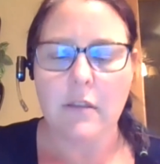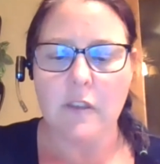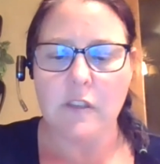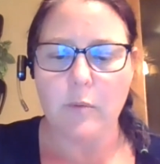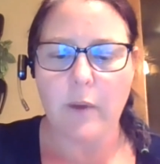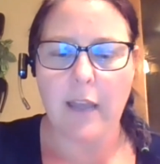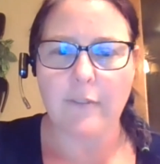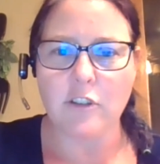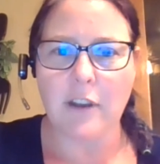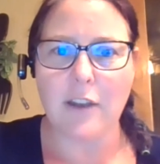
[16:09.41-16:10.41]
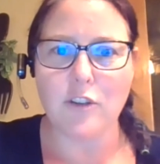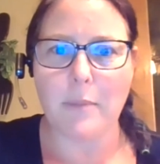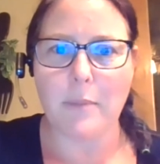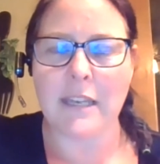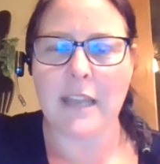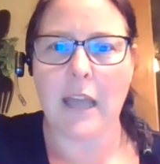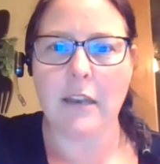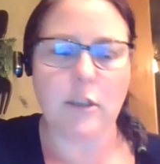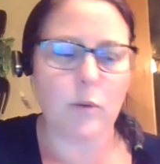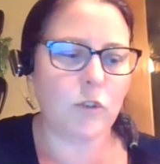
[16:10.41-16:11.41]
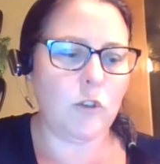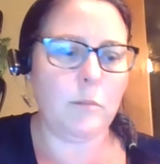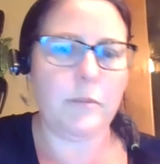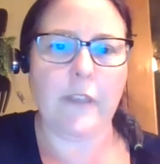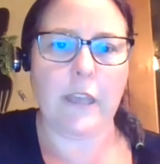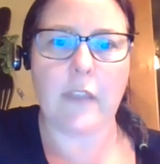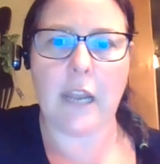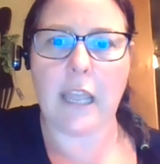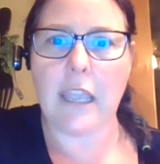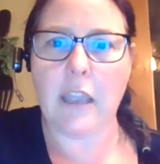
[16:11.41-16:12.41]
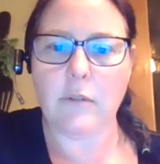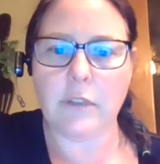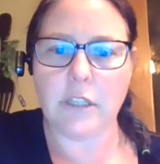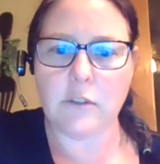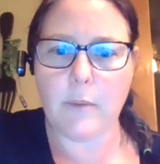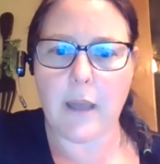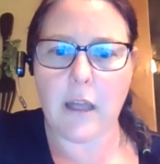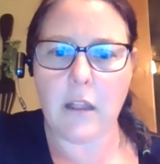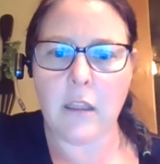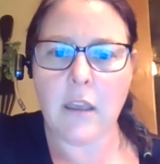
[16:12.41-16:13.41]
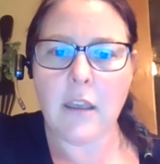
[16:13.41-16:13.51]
this is where I have to try to do my non-YouTube thing that I can't really do well.